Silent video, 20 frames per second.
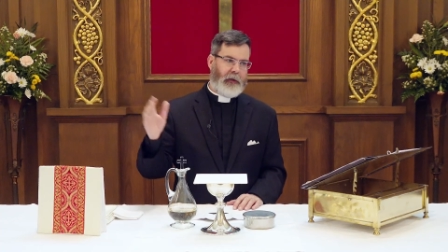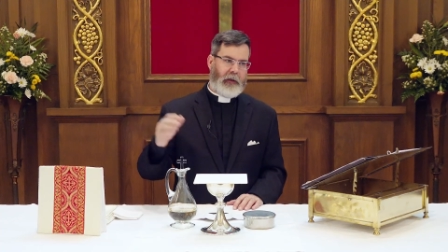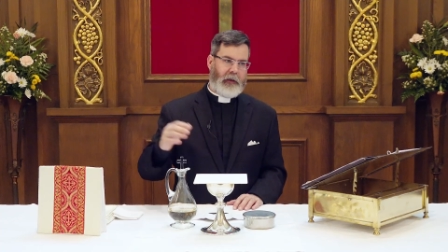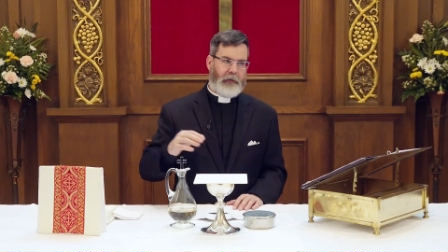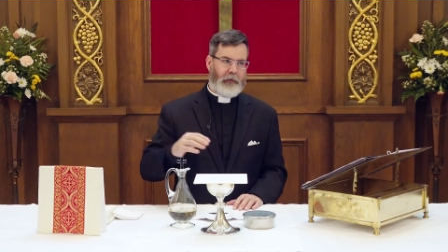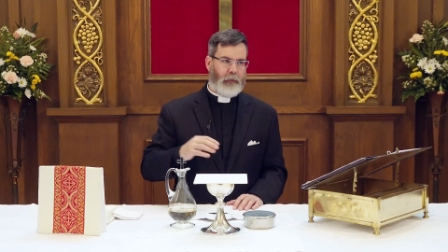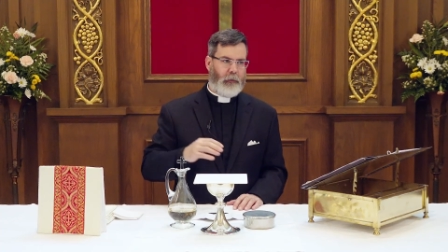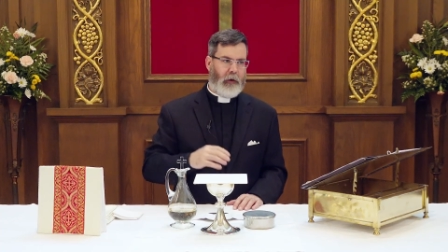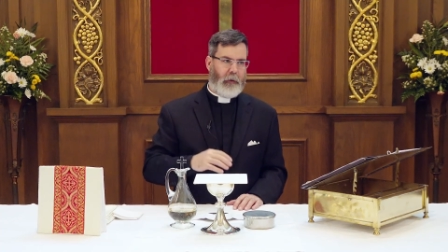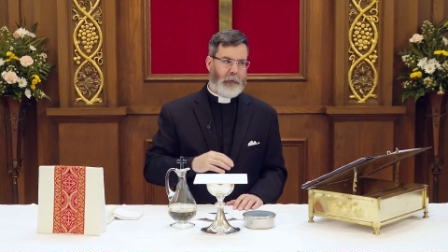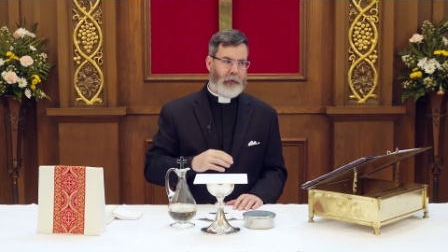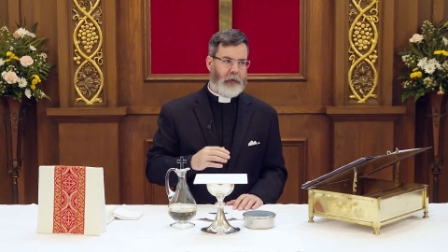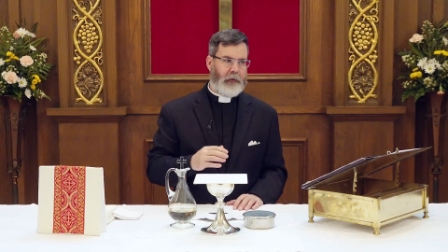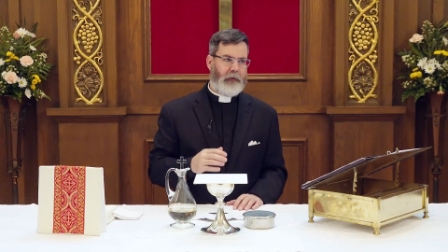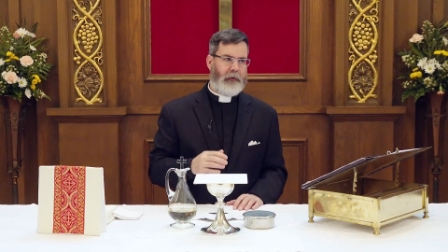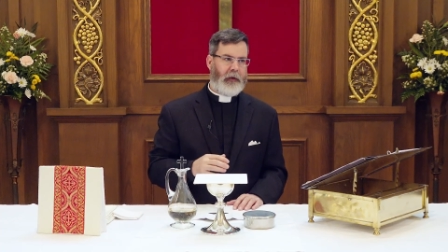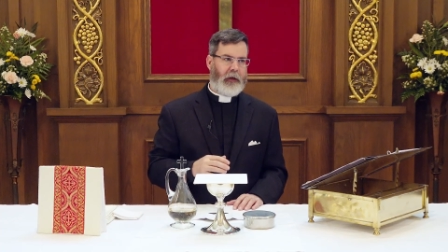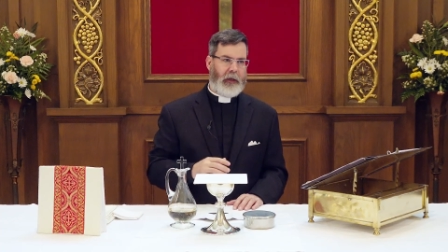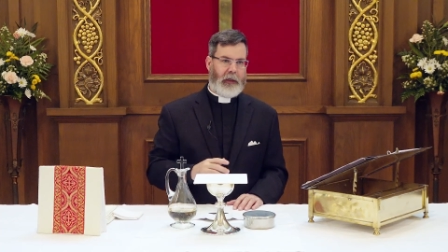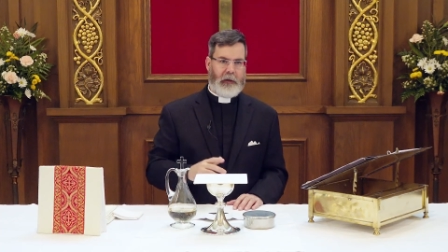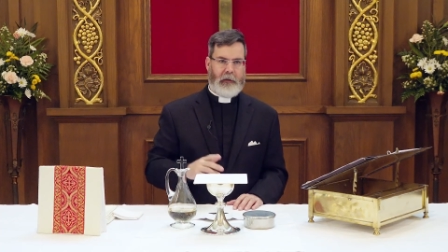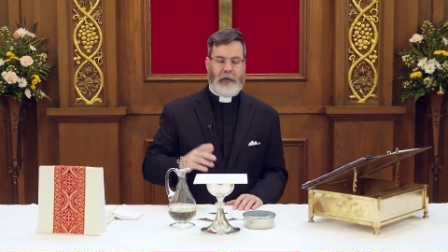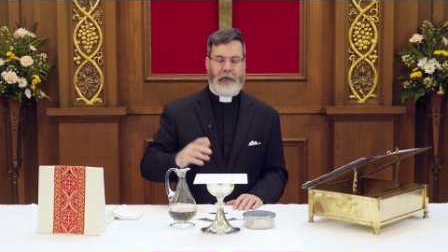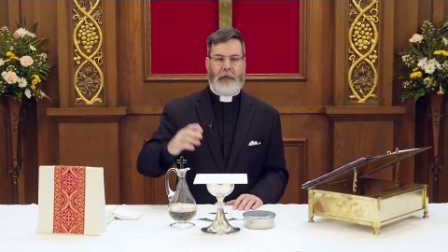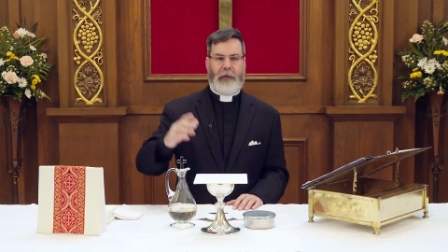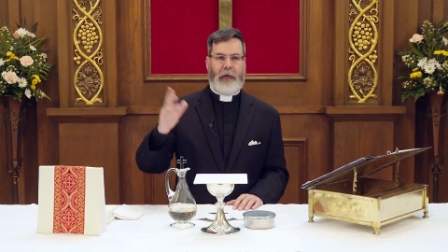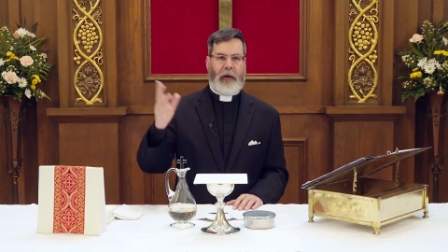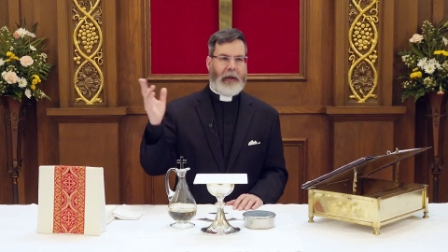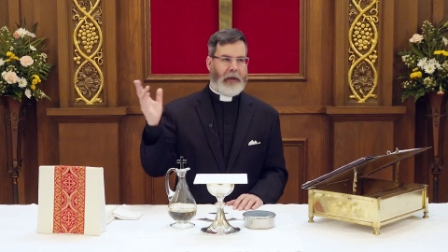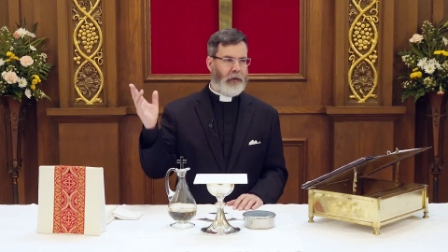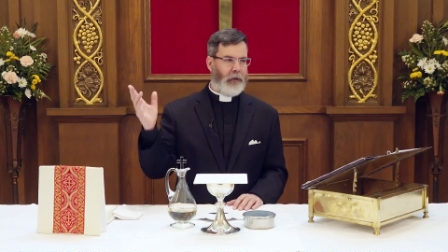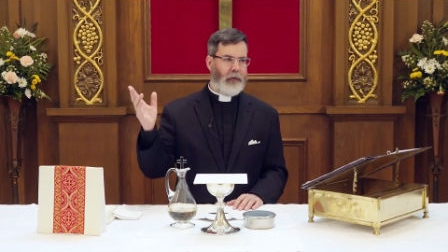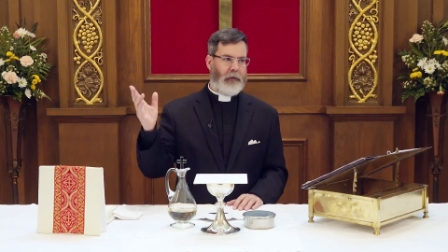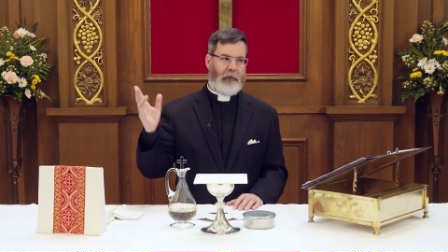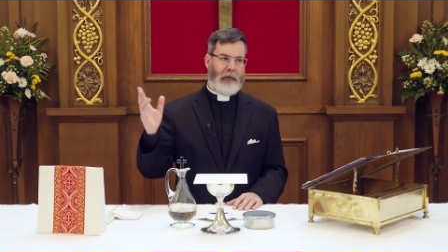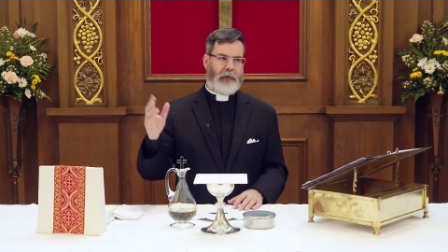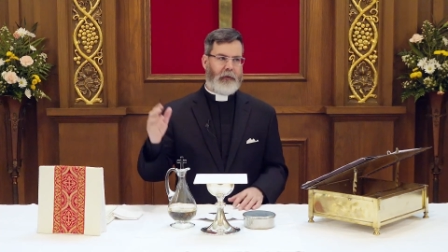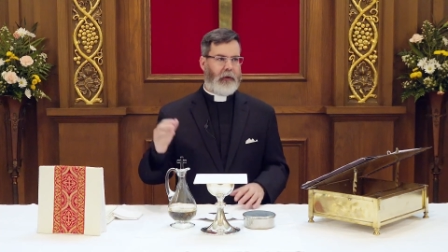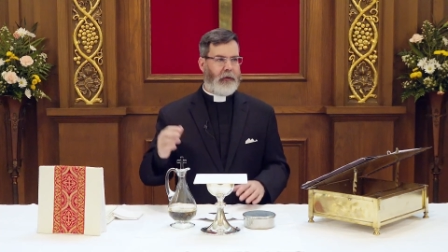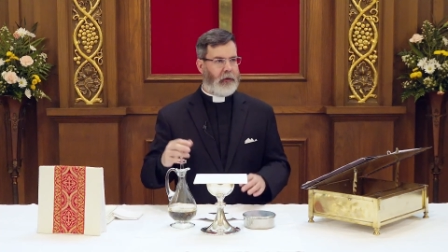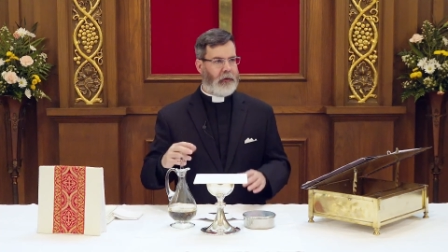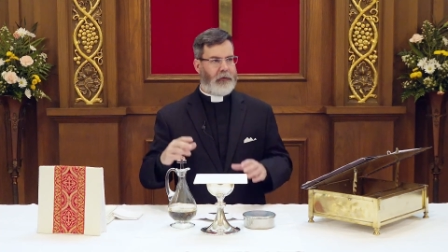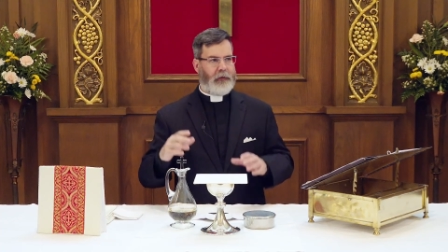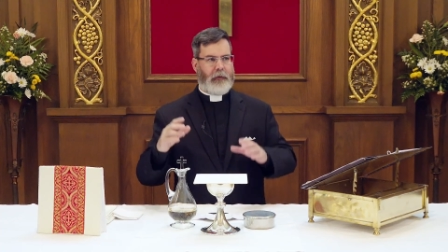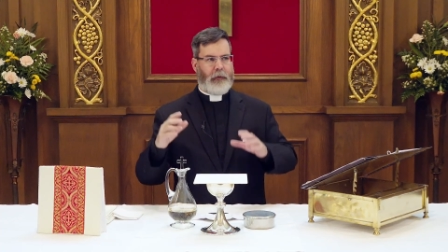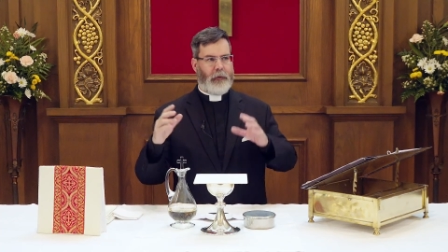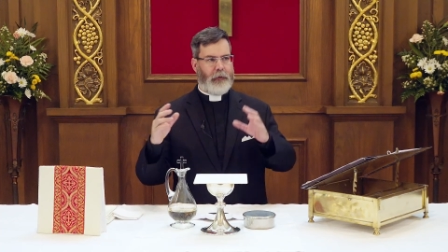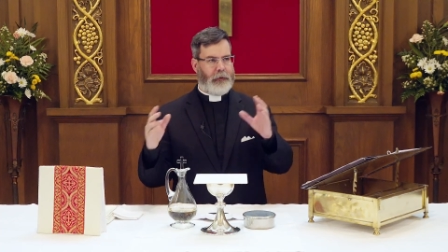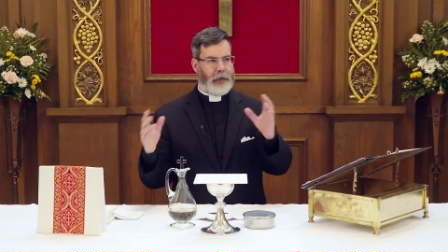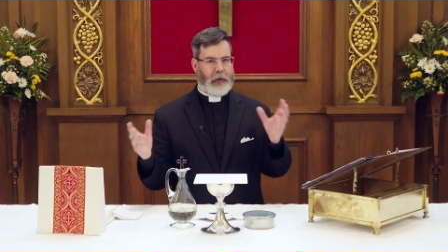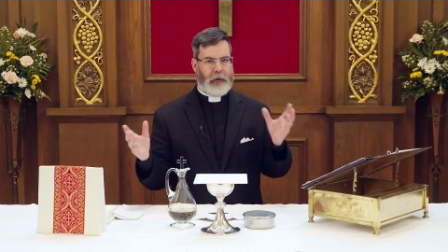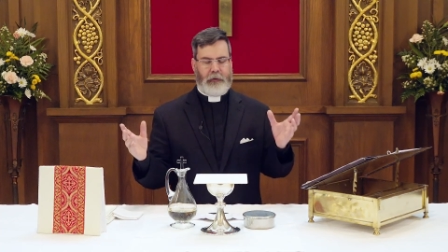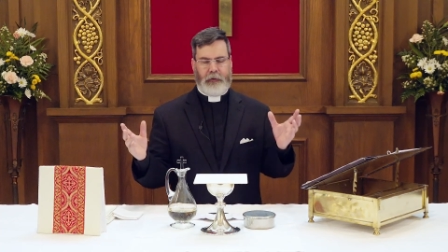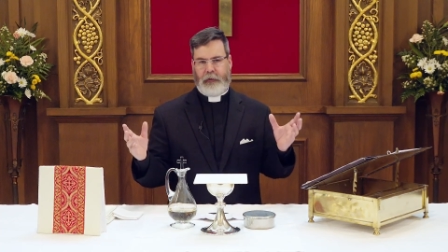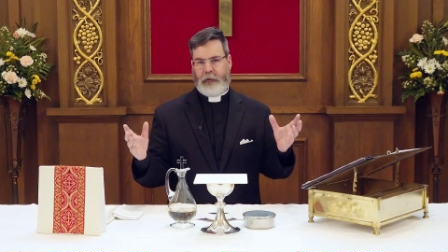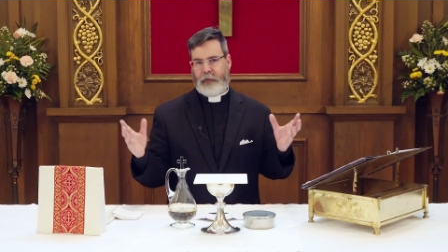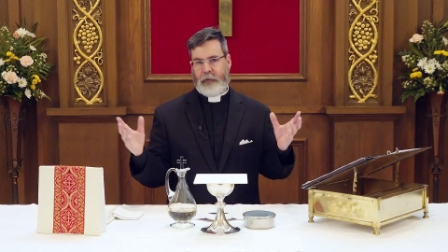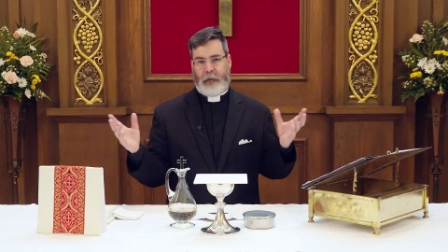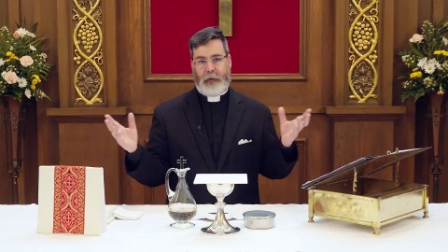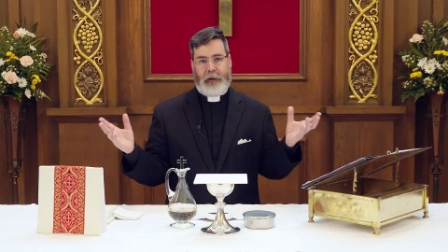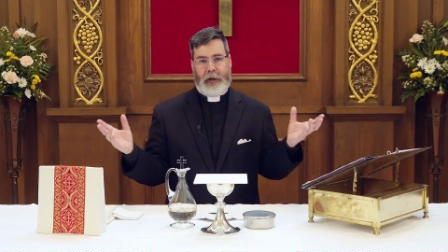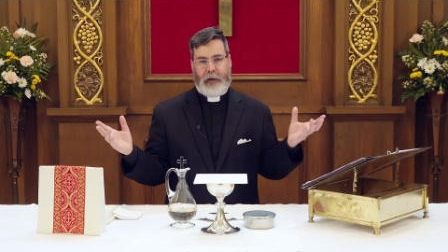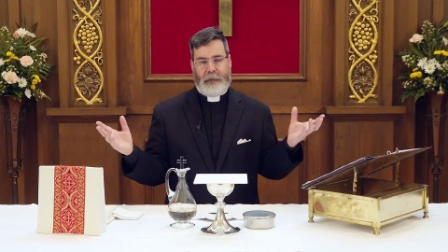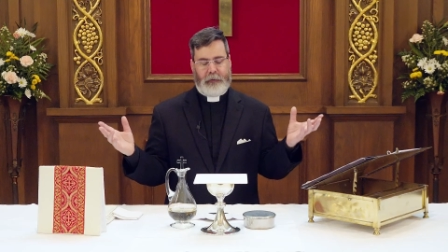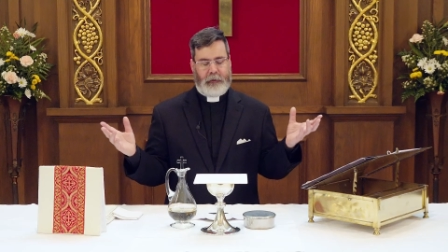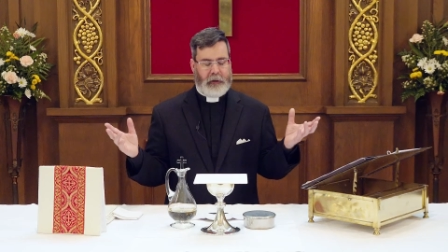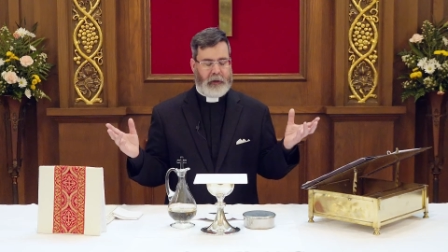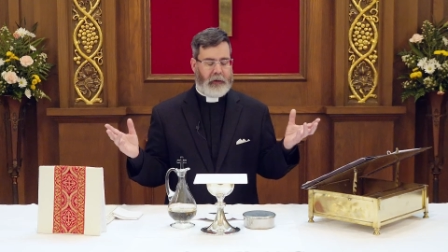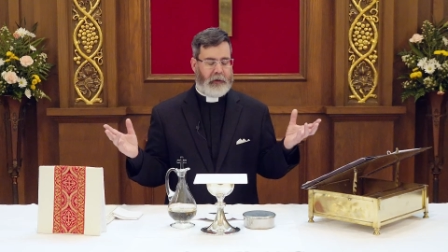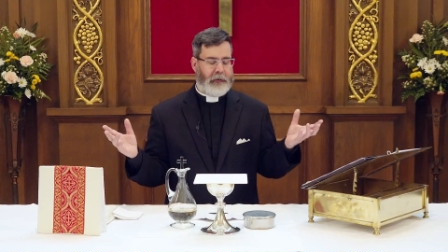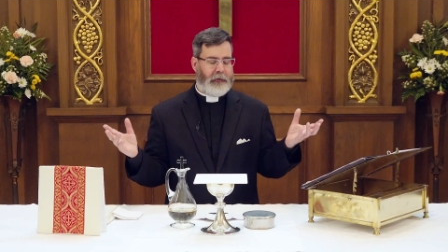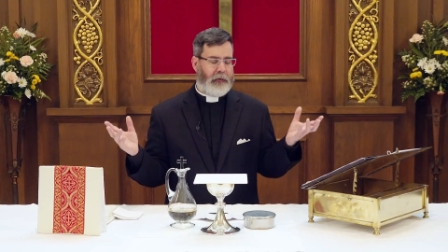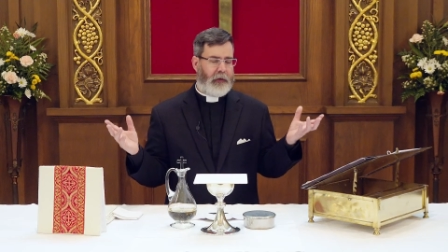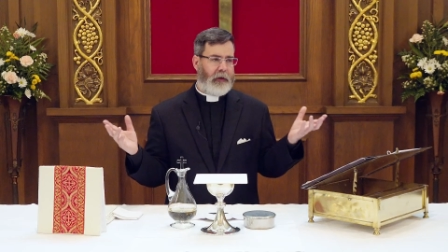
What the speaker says: aid rummage sale and thank you to the Sunday school teachers or whatever else,